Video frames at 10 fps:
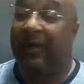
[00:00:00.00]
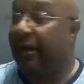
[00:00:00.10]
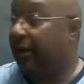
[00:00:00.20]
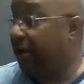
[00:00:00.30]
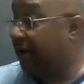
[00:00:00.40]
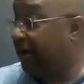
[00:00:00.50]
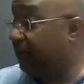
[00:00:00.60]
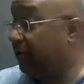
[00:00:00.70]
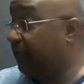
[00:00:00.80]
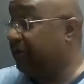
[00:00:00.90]
That's
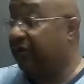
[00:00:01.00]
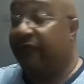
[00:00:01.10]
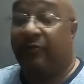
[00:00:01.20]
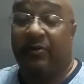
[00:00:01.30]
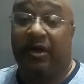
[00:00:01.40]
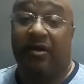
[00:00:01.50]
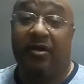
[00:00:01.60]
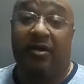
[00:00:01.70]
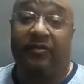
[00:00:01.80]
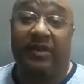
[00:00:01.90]
pretty much it from there.
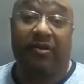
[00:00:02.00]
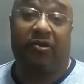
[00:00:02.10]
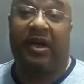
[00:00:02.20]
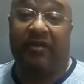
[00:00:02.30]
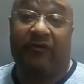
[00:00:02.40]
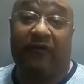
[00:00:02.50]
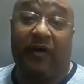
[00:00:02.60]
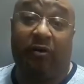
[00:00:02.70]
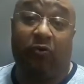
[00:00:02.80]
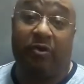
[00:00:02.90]
Thank you guys for
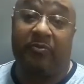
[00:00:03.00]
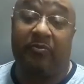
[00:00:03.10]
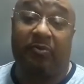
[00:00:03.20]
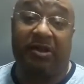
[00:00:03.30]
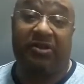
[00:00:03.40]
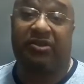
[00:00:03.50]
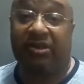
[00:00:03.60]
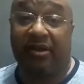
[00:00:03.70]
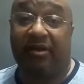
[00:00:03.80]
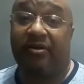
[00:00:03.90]
following. Please
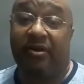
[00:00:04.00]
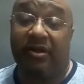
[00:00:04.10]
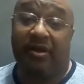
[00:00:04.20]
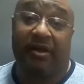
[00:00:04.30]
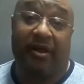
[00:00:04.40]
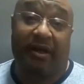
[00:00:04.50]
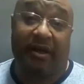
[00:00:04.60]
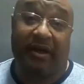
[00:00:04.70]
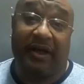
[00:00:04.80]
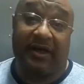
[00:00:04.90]
share.
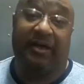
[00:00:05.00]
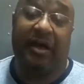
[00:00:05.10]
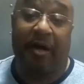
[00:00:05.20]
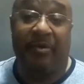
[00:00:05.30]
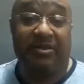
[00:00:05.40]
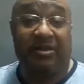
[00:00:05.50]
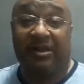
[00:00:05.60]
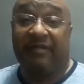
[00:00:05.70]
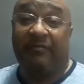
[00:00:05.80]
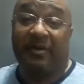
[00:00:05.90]
Got any comments?
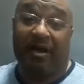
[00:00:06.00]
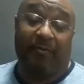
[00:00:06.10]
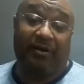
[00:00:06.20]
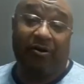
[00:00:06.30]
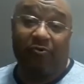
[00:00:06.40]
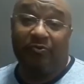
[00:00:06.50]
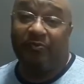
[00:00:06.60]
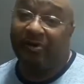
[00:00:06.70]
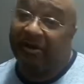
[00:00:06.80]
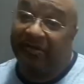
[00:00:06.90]
Leave them down below.
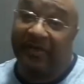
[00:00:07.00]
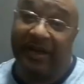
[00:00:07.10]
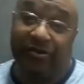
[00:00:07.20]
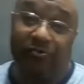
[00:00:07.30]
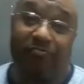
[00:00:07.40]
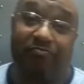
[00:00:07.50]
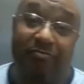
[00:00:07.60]
Thank you.